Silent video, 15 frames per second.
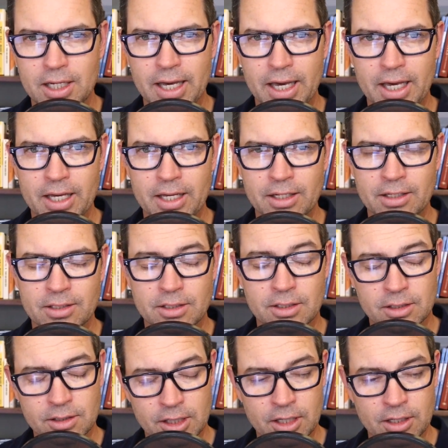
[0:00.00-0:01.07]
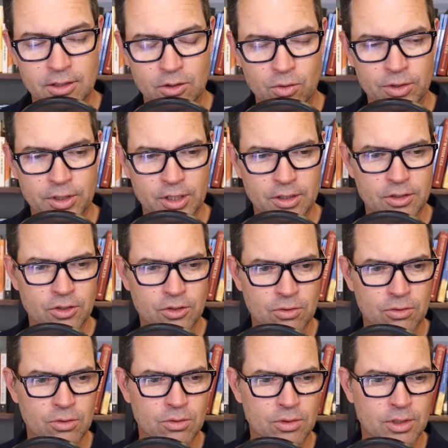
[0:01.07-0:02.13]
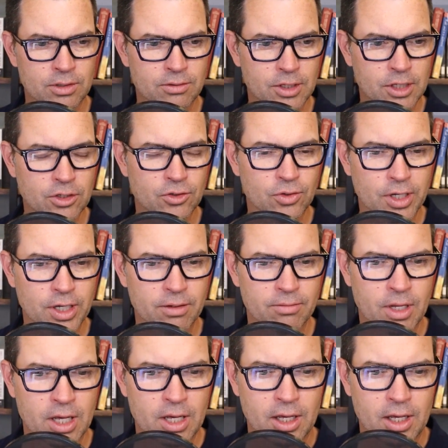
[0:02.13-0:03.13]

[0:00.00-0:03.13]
And again, according to the internet,